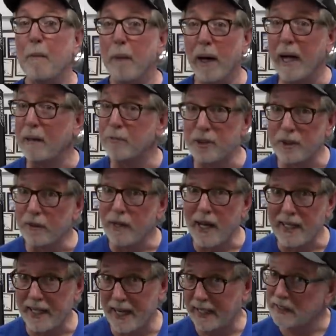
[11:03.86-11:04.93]
But I'm still
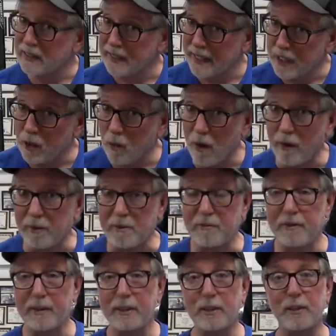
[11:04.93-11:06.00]
not catching any quality
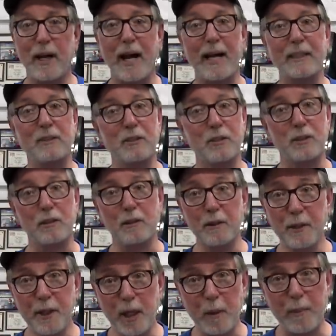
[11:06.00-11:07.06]
fish. So I had just a
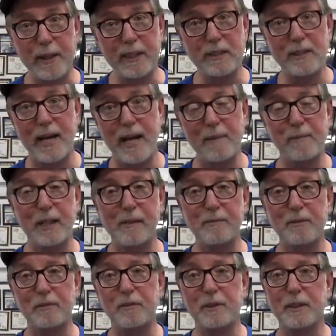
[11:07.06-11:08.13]
little bit of time
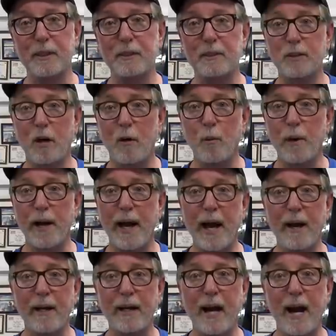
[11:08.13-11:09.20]
left to fish, so I went
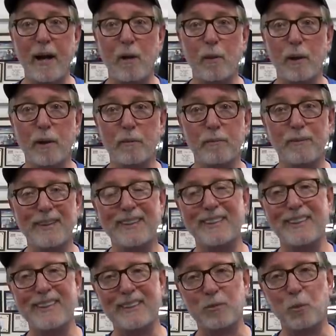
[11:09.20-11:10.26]
out and got on a,
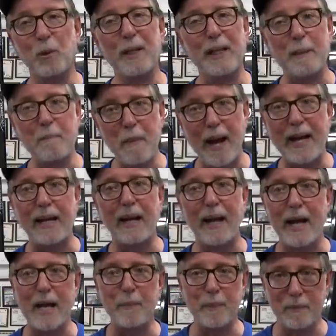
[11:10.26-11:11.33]
it's really main
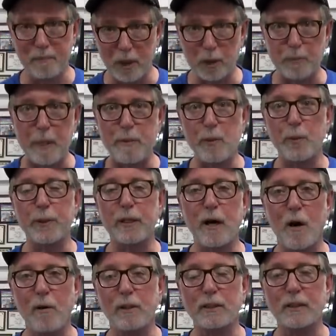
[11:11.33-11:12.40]
lake, but most people would
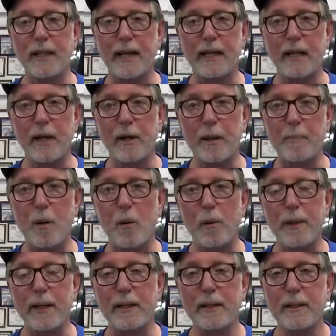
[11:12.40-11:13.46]
call it a secondary
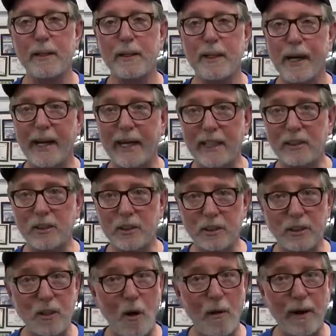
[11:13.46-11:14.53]
point. And I just
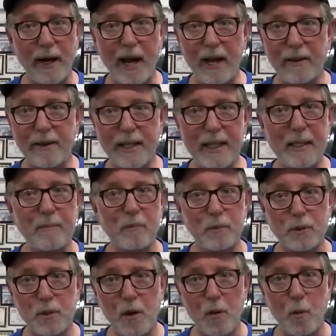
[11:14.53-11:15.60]
started out deep,
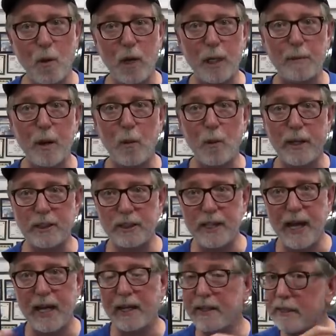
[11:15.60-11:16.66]
started working my way
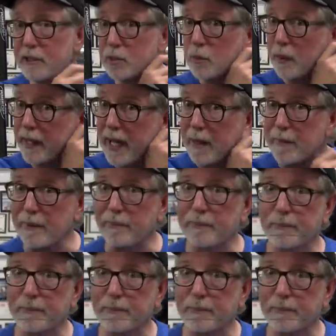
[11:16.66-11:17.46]
shallow, and here's what happened.